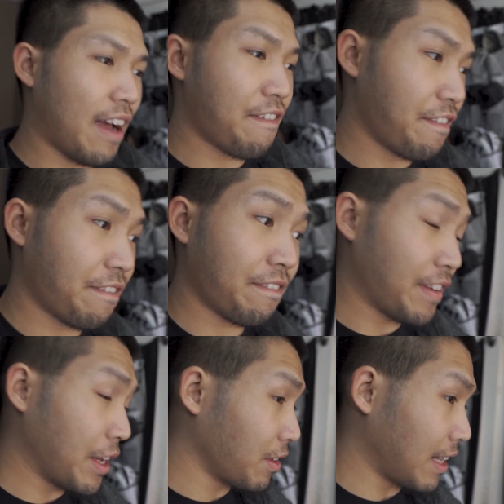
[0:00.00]
I
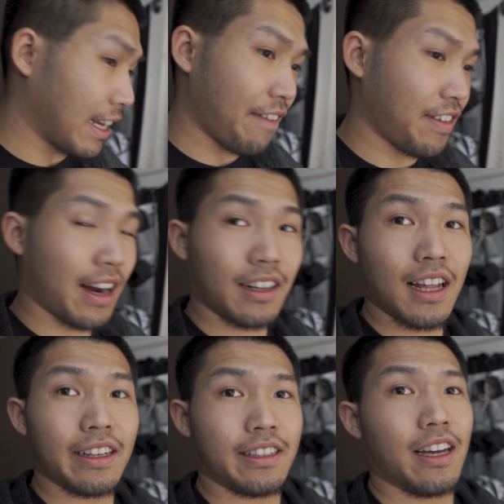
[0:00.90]
feel like I've got a
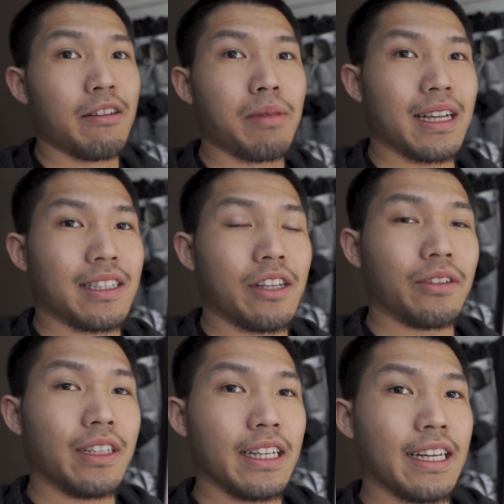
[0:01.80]
lot done, but I
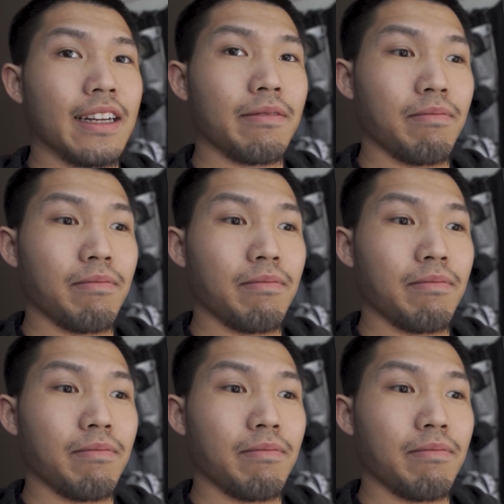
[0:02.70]
still need to get